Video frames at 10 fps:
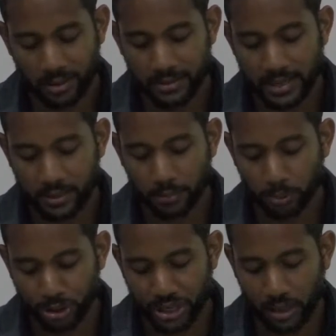tend to
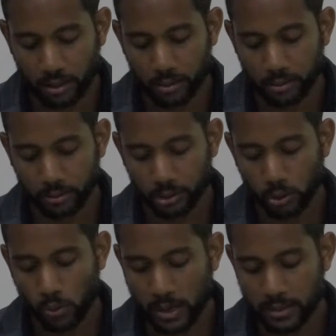project
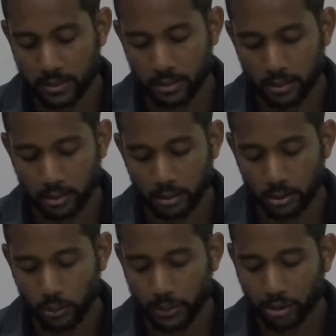so as
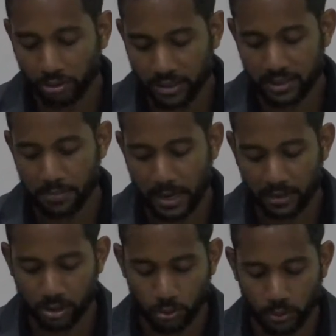to increase the
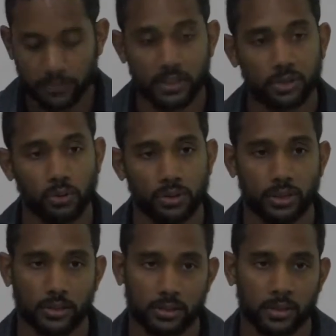magnitude of
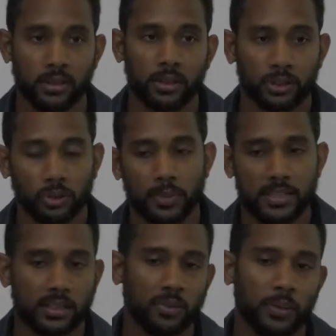distortions. So
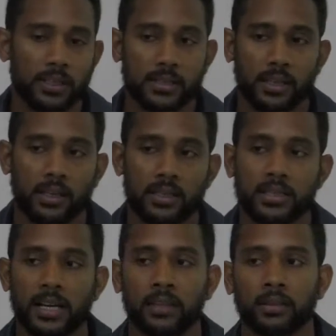basically what they're saying is
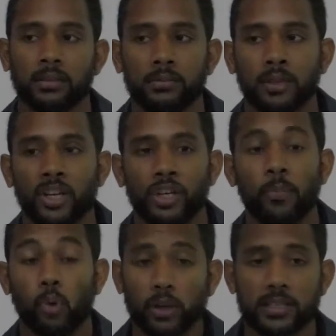that the
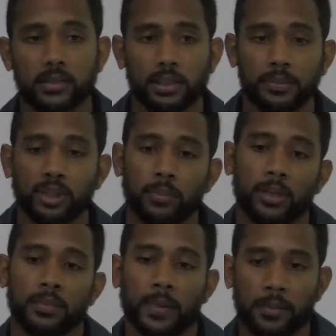more disturbed
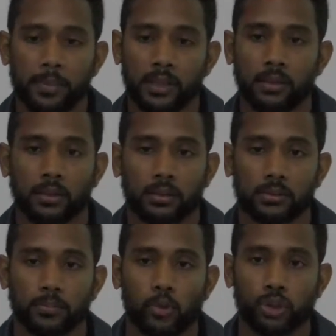somebody might be,
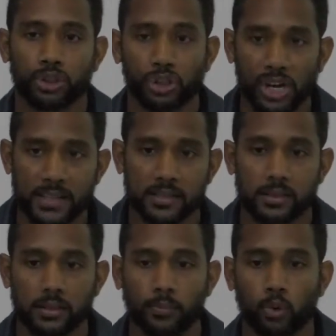the more
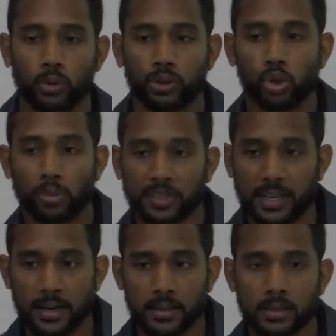stressed, the more
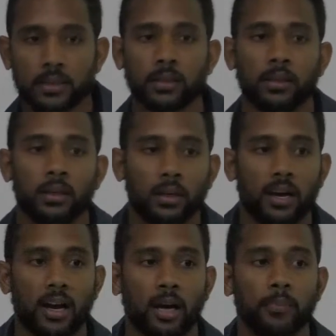traumatized,
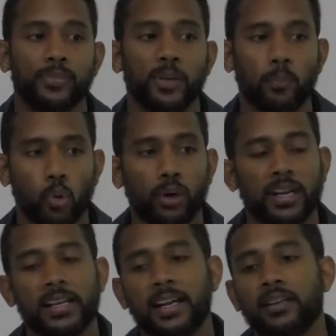the more
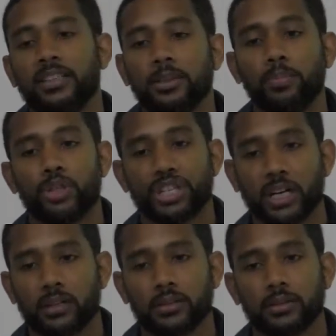they're likely to
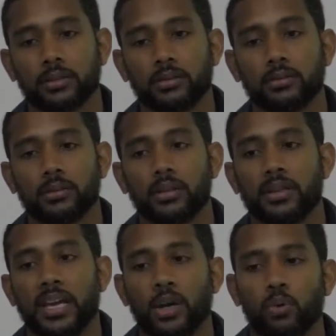project
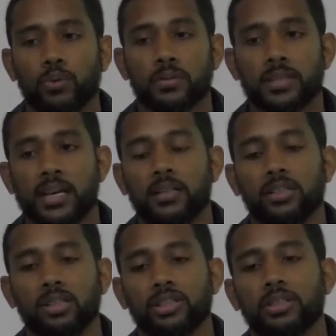their own
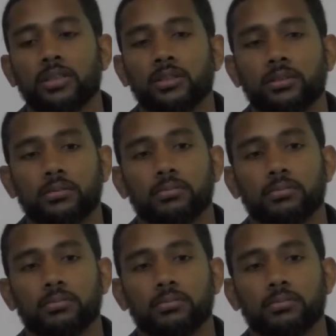psychological